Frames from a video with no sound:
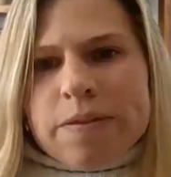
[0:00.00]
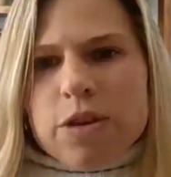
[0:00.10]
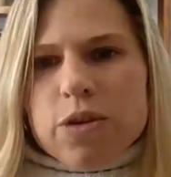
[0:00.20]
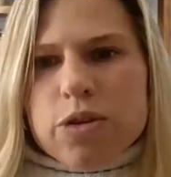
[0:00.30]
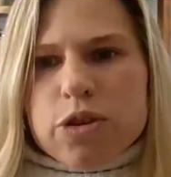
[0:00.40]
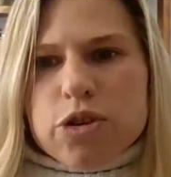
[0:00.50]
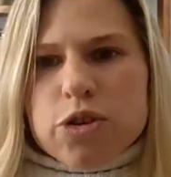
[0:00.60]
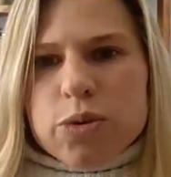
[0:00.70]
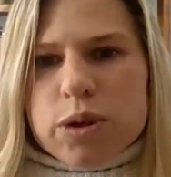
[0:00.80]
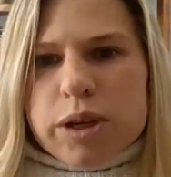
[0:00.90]
So those are
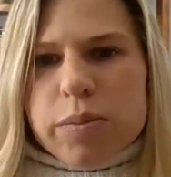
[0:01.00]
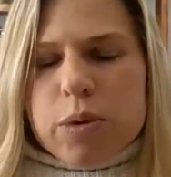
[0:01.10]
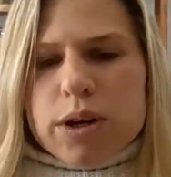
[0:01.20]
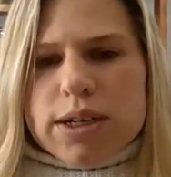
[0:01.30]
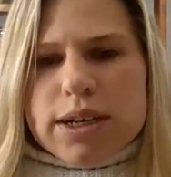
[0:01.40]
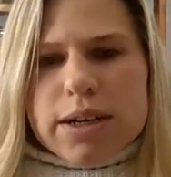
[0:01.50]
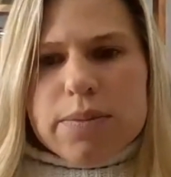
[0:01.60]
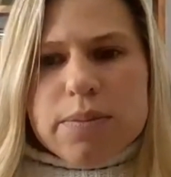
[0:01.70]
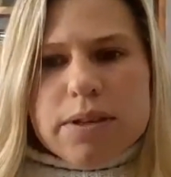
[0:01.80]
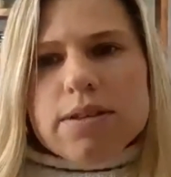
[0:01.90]
two really important
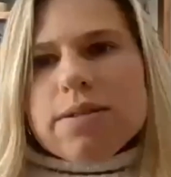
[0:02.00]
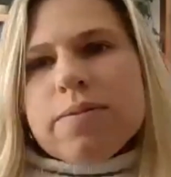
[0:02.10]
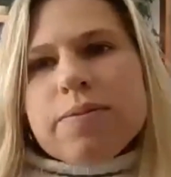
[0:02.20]
times.